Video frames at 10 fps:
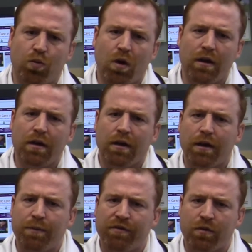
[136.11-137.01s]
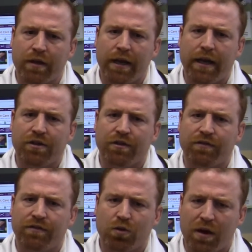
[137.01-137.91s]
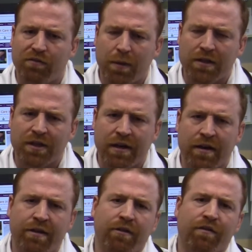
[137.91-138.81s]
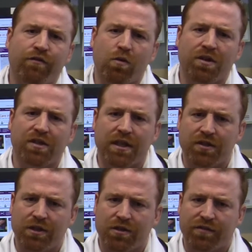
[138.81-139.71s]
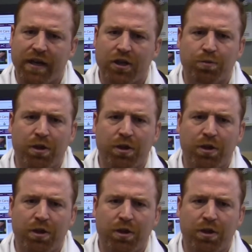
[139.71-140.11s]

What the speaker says: one before the age of 12 months and another at 4 to 6 years of age.